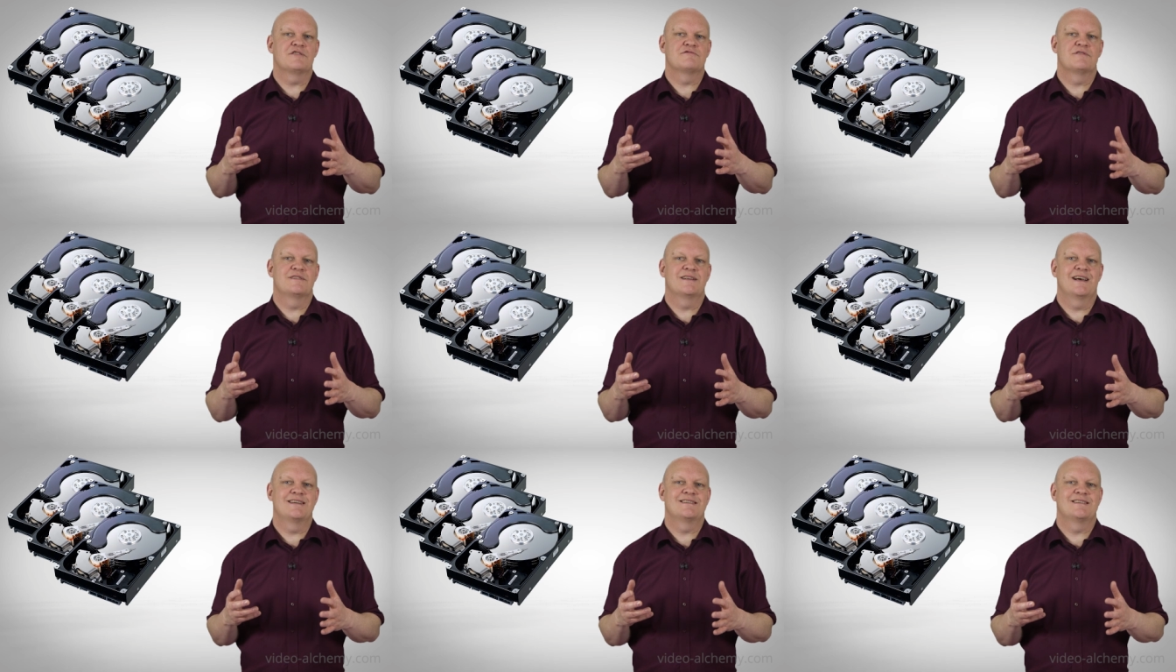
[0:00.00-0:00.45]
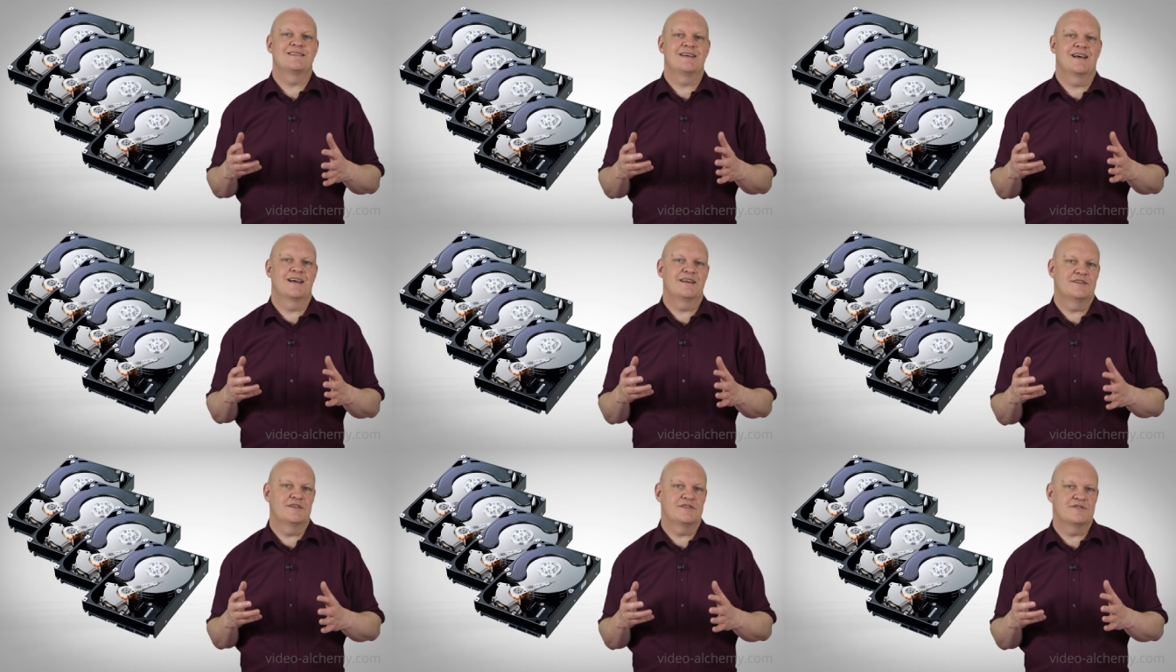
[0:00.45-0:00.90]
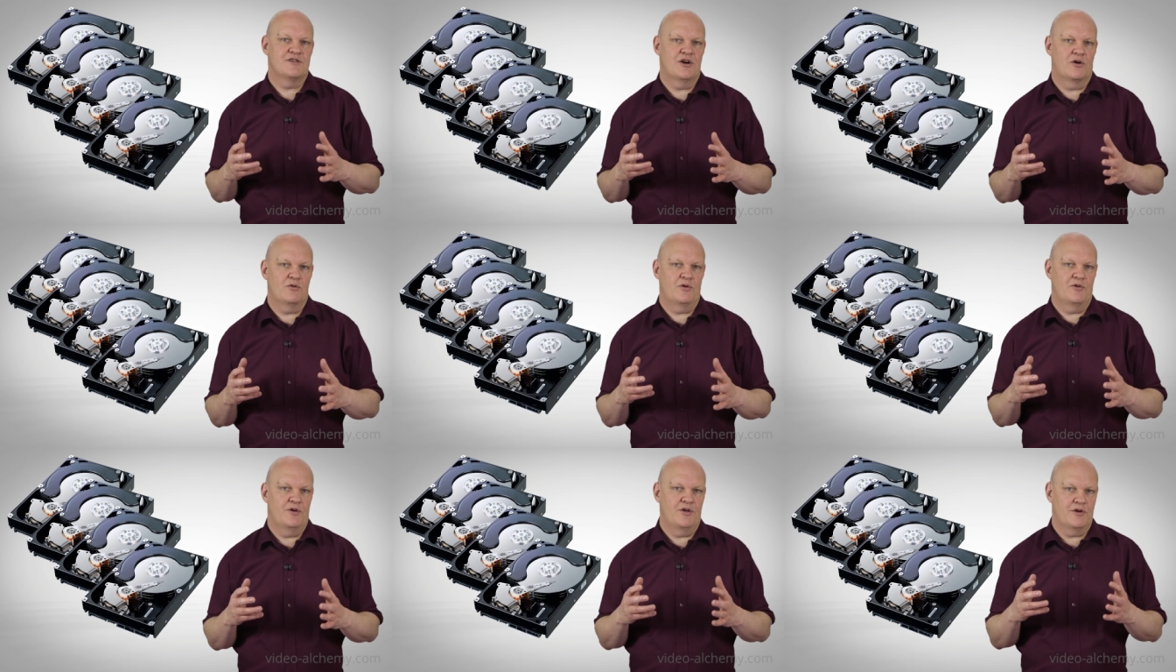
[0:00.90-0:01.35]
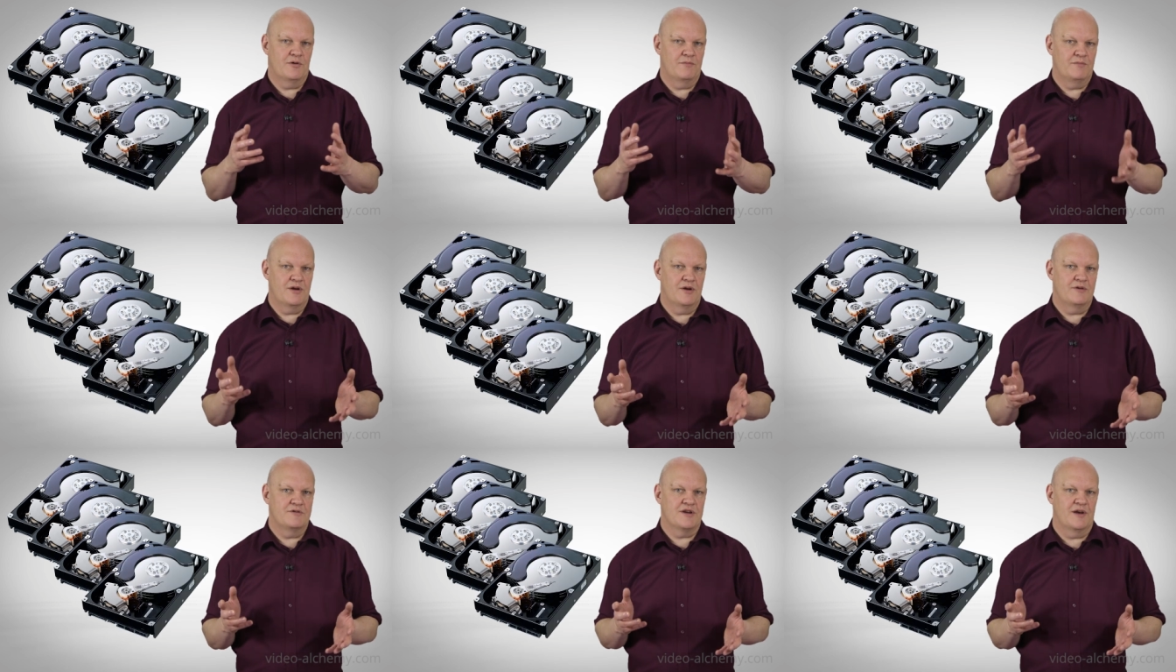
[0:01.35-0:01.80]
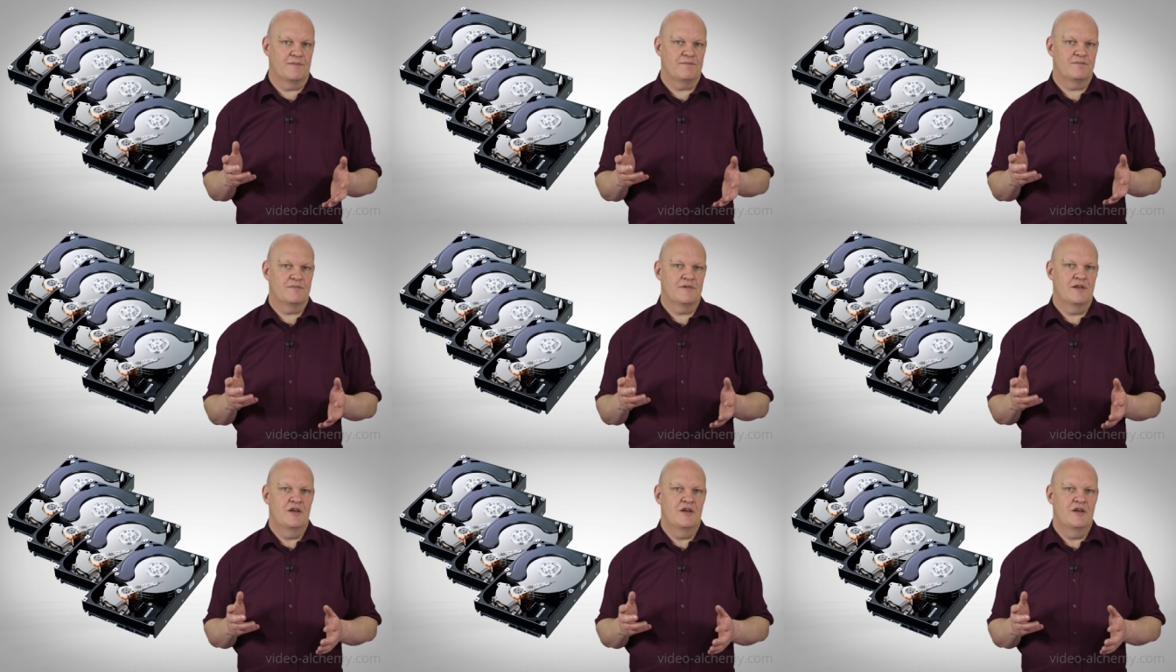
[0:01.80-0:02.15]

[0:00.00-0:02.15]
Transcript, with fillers: extra data takes its toll on your computer.